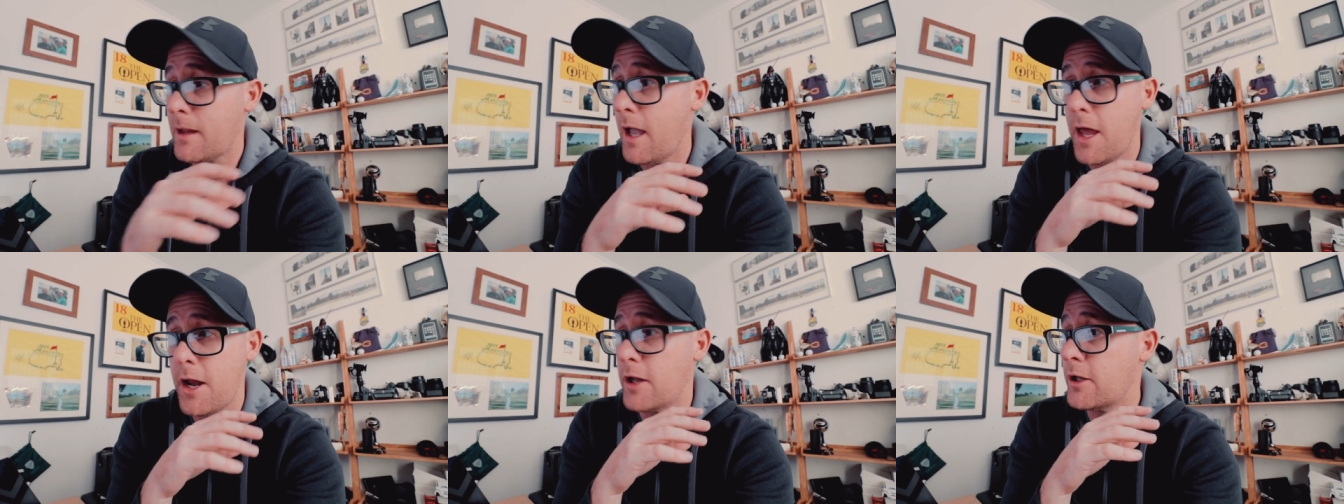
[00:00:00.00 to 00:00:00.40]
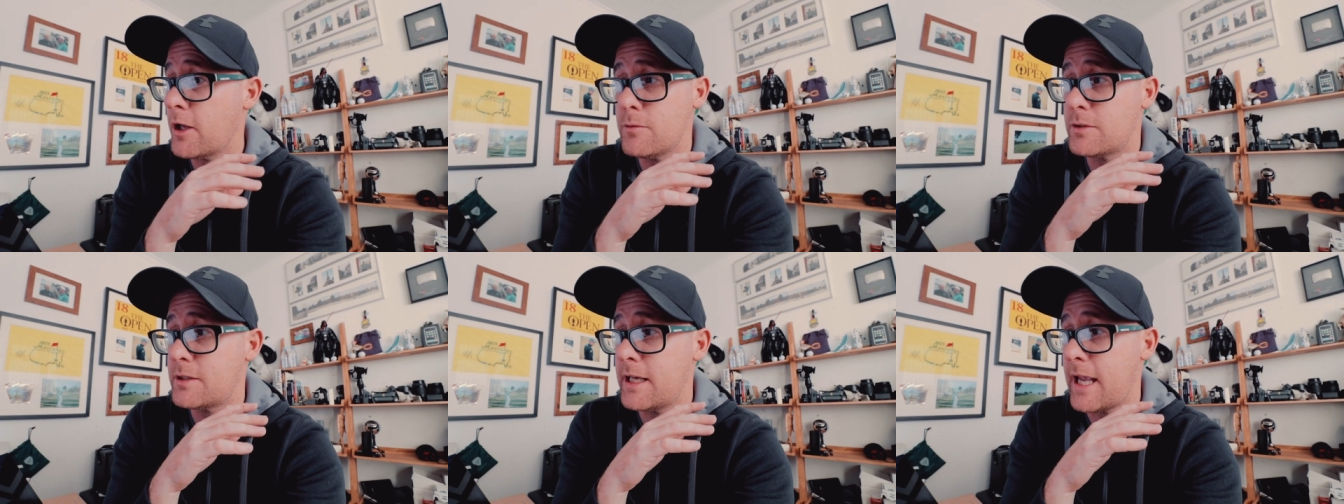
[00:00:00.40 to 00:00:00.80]
And I
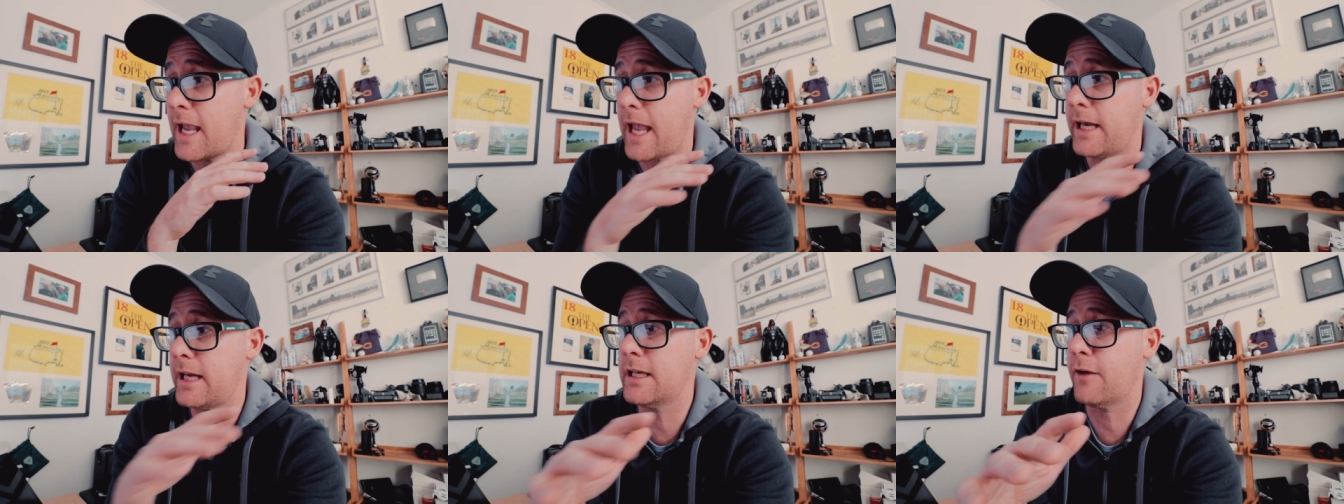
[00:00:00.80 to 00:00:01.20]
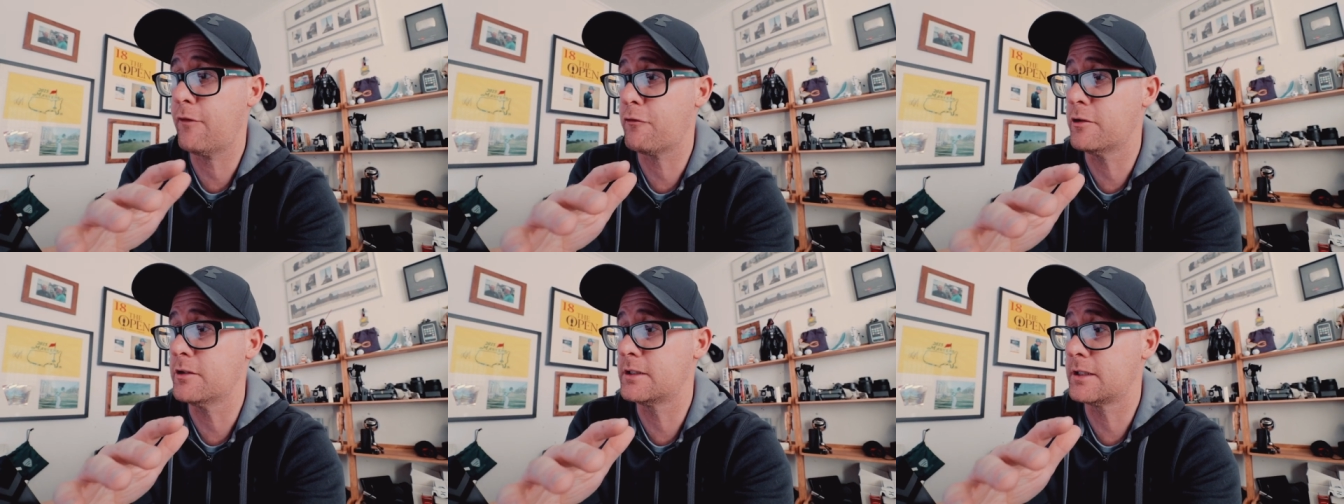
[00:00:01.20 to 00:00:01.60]
don't see any
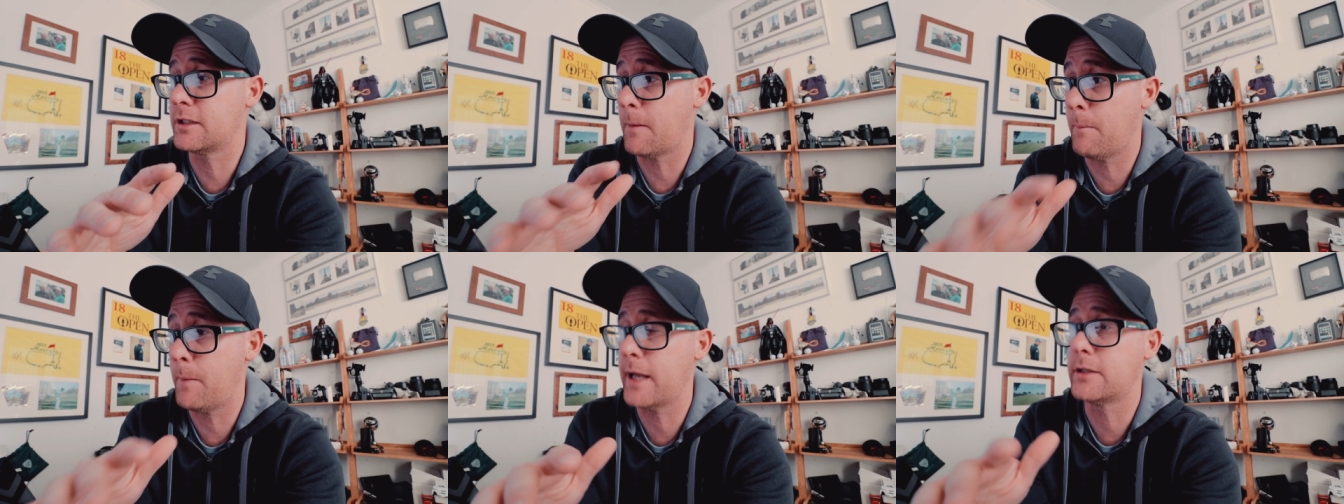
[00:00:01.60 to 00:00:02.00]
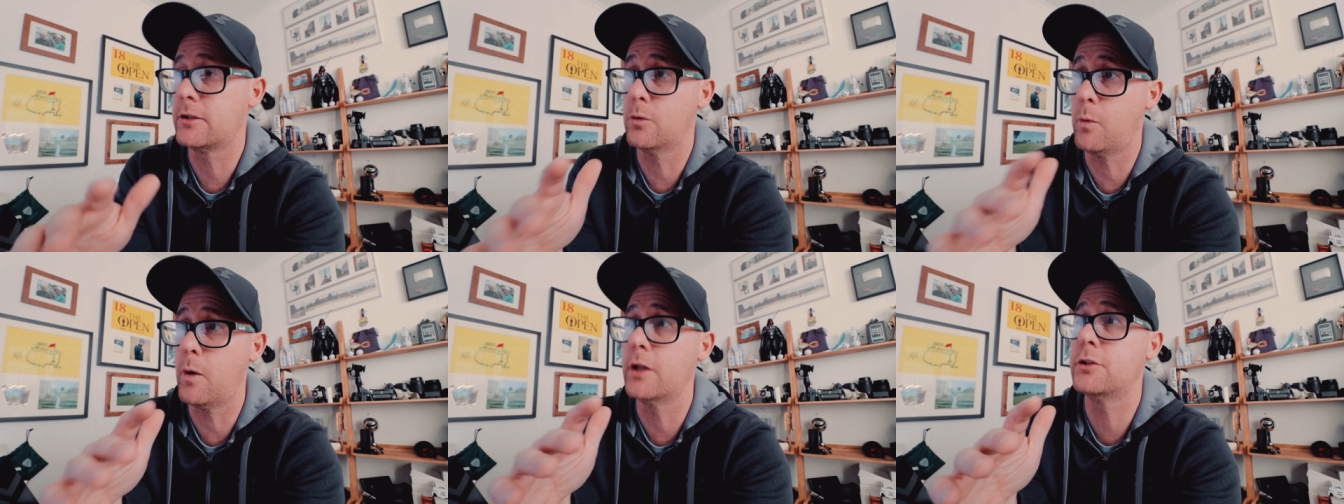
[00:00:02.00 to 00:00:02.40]
difference compared to
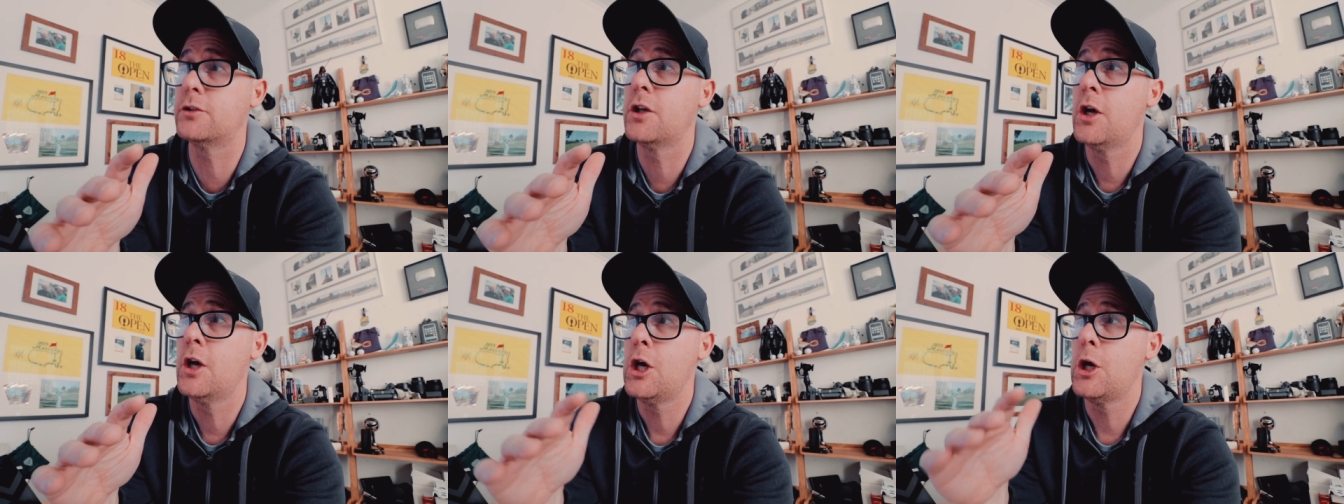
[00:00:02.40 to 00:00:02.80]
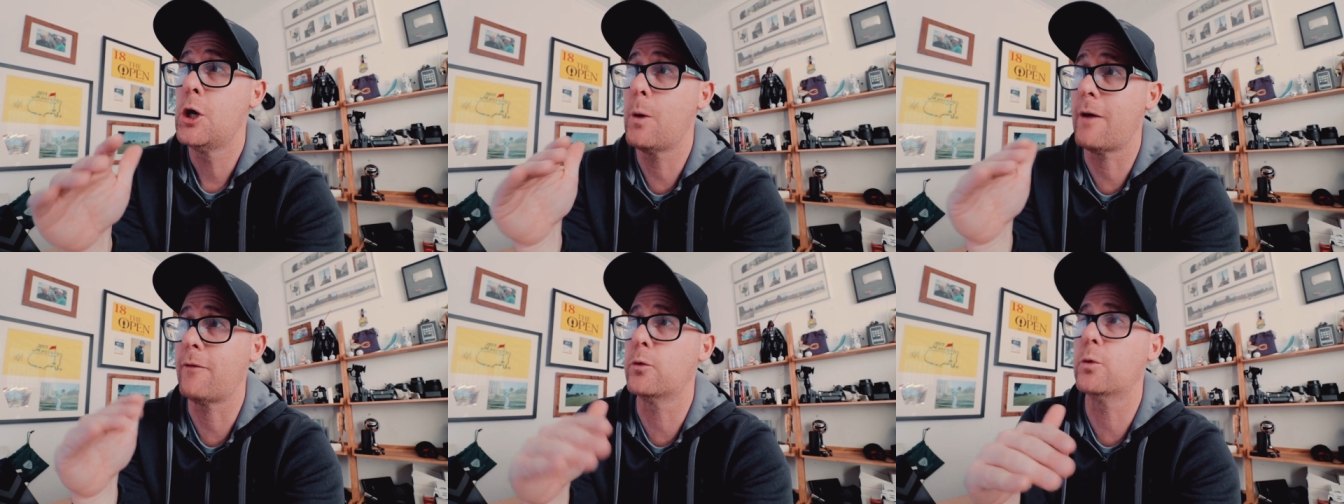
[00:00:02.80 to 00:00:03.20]
the ones
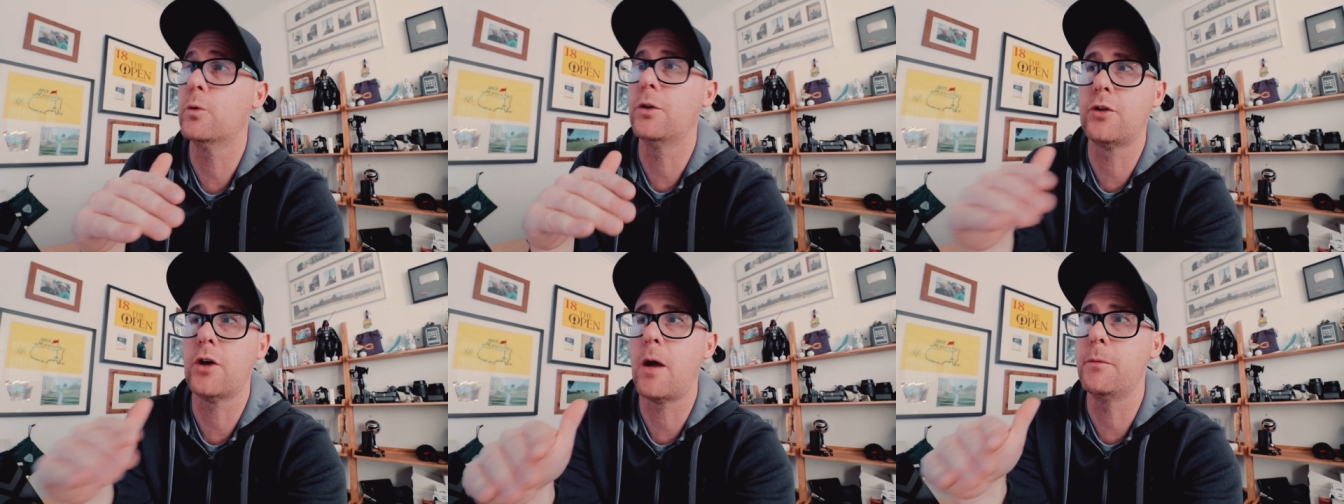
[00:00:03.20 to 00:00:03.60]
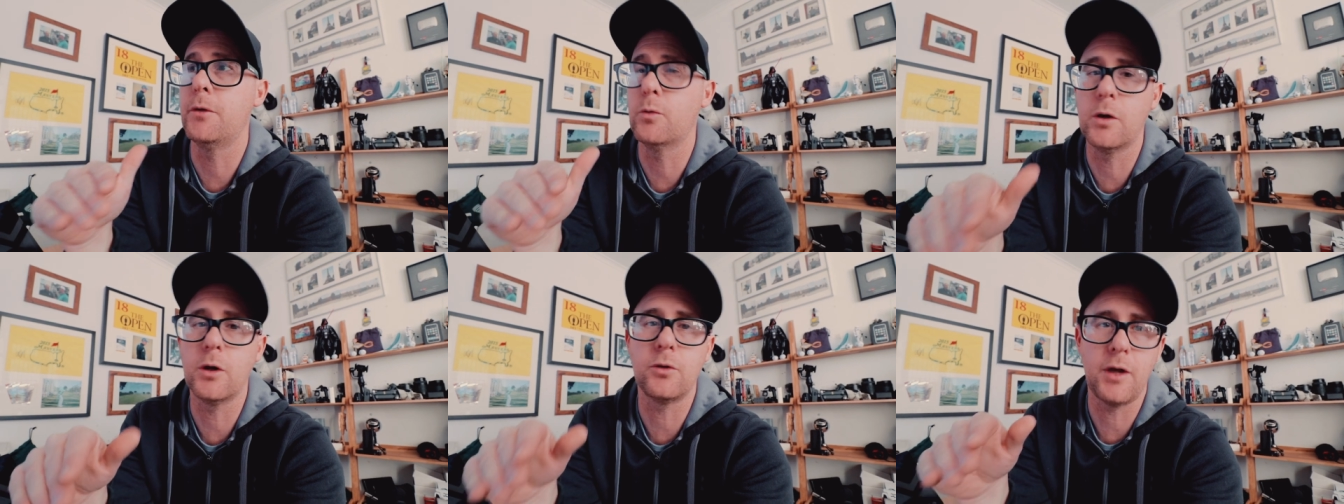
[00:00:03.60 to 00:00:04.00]
who have all the time in the
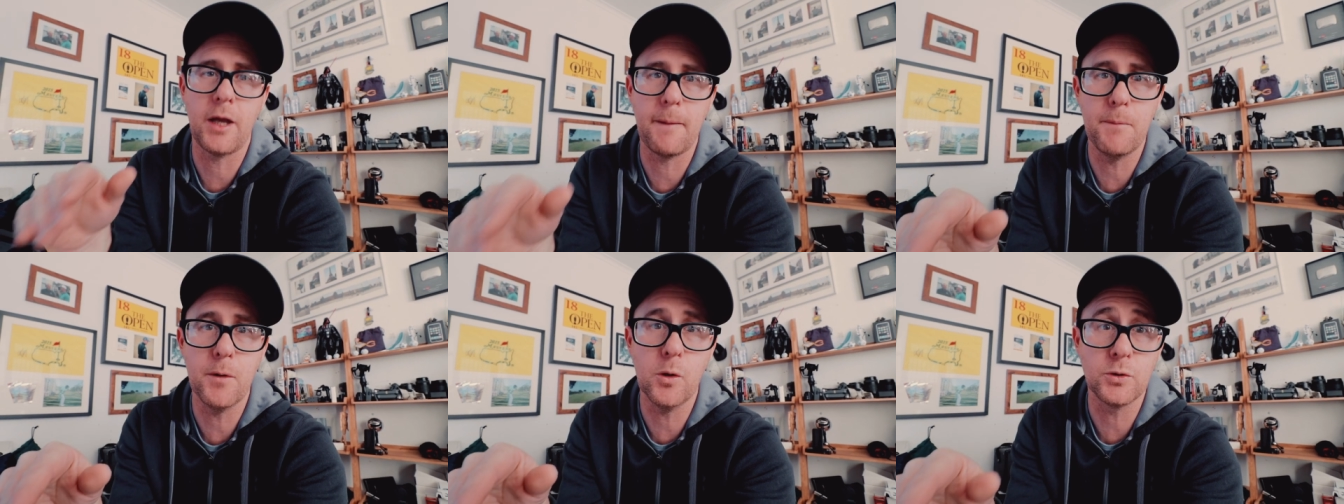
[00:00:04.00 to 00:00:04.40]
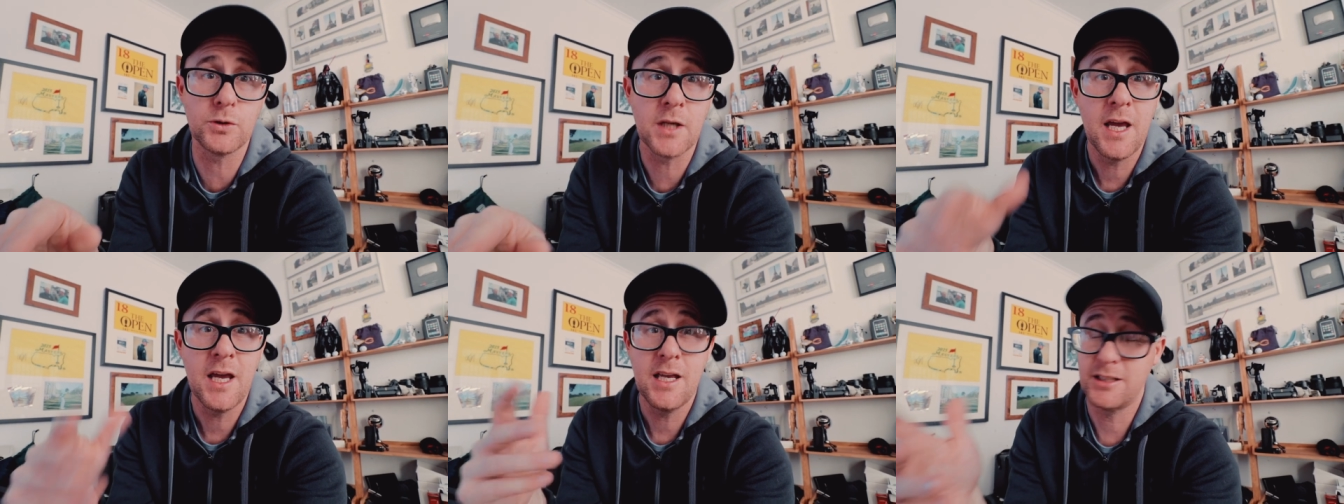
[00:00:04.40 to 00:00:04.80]
world to hit balls.
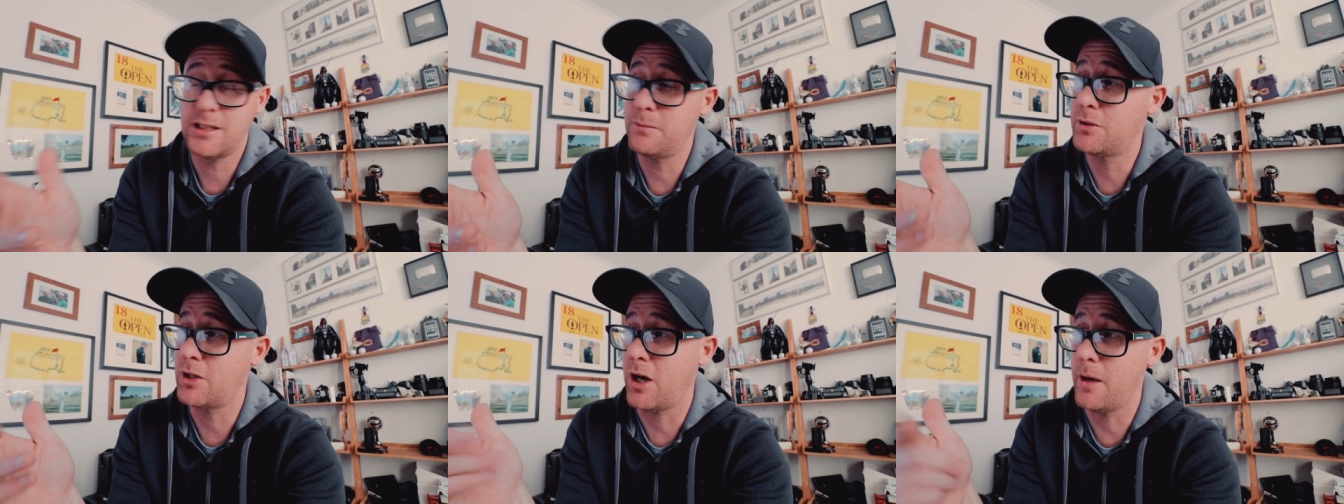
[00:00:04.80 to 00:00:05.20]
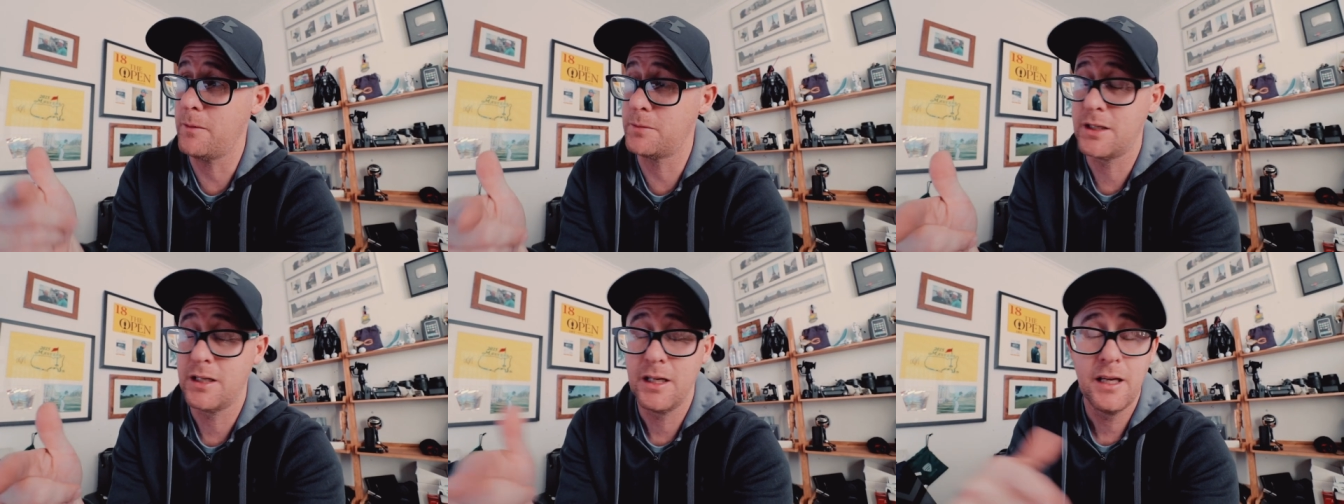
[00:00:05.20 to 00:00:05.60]
Sometimes